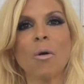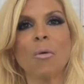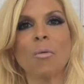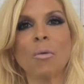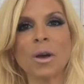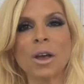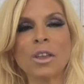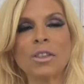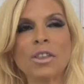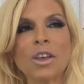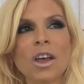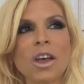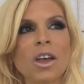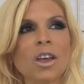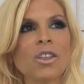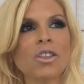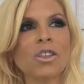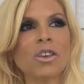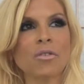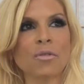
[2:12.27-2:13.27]
With
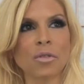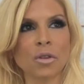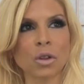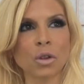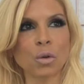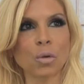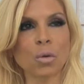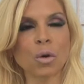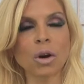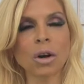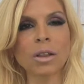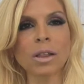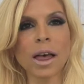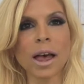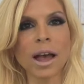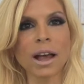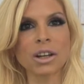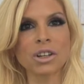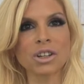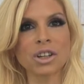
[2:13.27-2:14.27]
the Velour
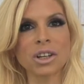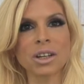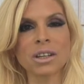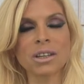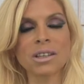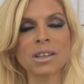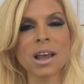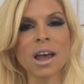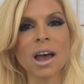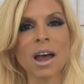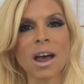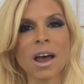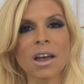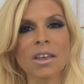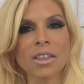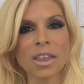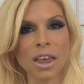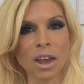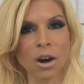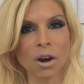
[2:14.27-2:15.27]
lashes,
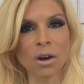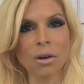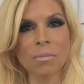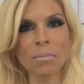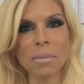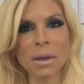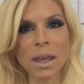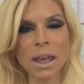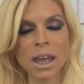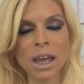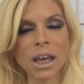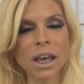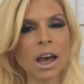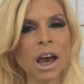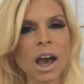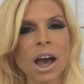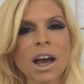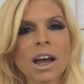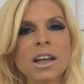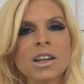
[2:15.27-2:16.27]
they are mink.
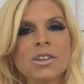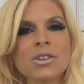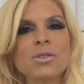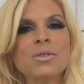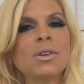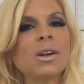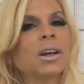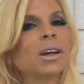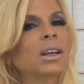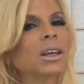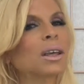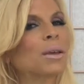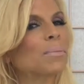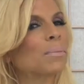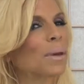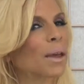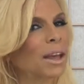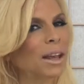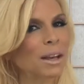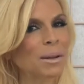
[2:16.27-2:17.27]
I do not get
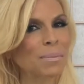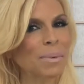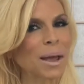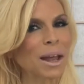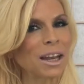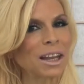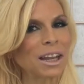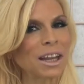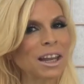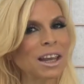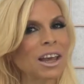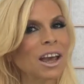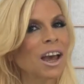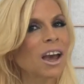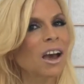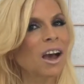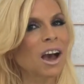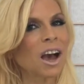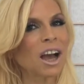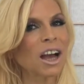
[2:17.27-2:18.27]
paid a penny.
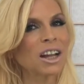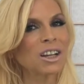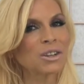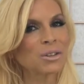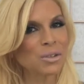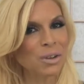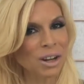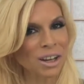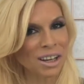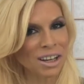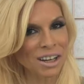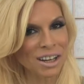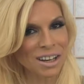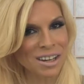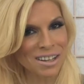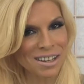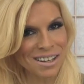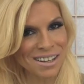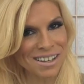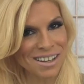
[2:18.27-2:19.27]
I do not get a
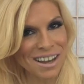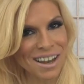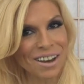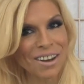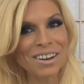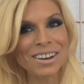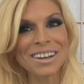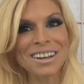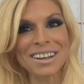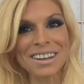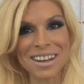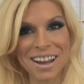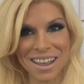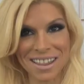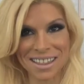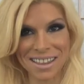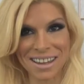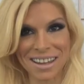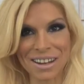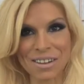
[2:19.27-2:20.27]
discount,
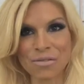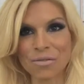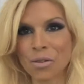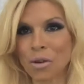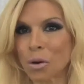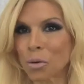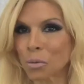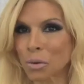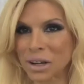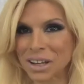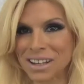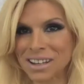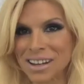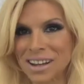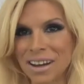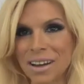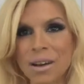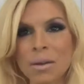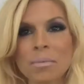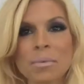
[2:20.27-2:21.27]
nothing. Full
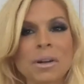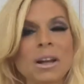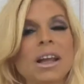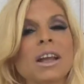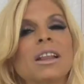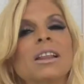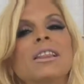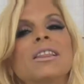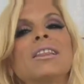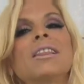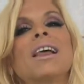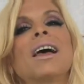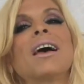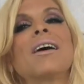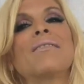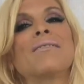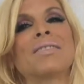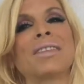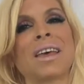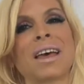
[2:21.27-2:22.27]
retail, but I
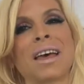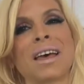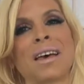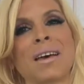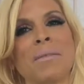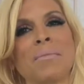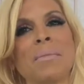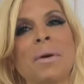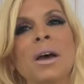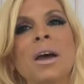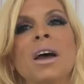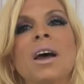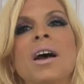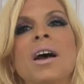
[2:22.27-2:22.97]
love them.